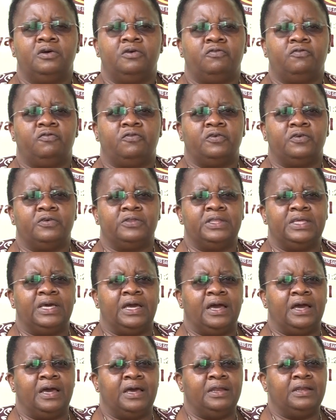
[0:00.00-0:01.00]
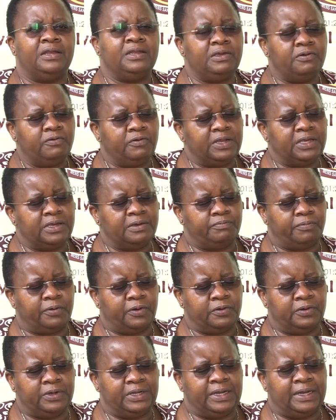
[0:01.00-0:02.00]
for the newly
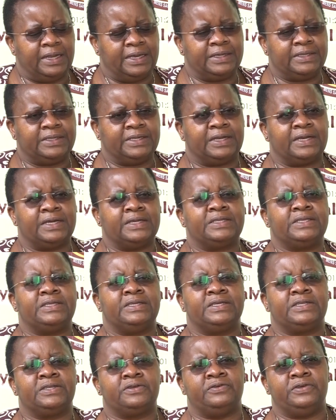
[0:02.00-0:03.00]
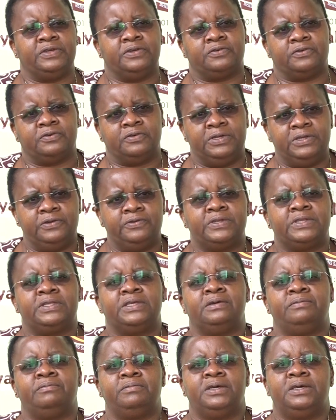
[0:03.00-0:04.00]
employed lecturers, just to introduce
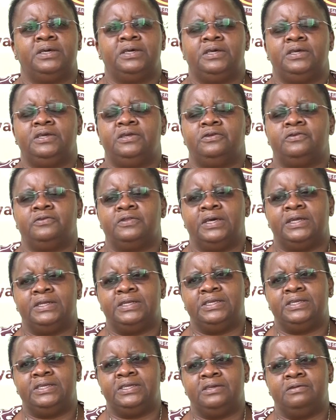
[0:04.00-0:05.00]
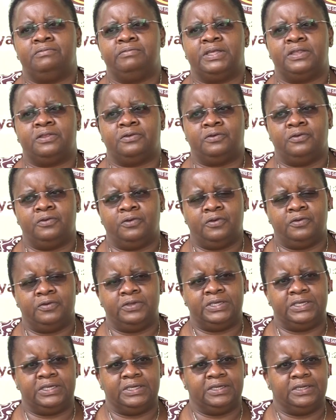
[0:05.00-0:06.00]
them into the teaching
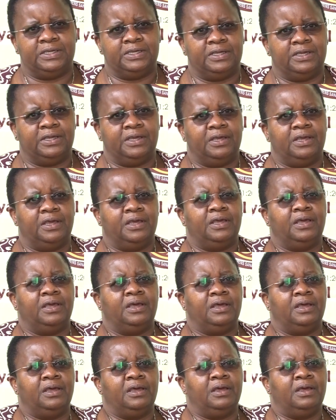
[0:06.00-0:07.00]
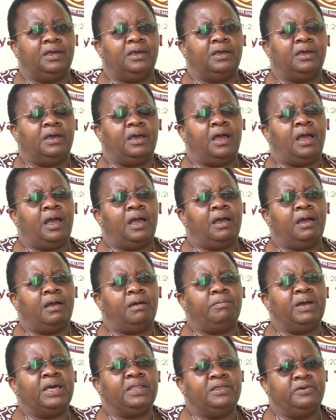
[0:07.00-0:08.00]
methodology.
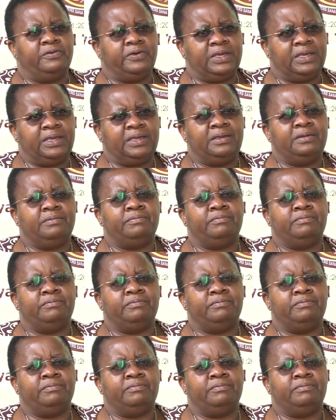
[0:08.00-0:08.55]
By the way,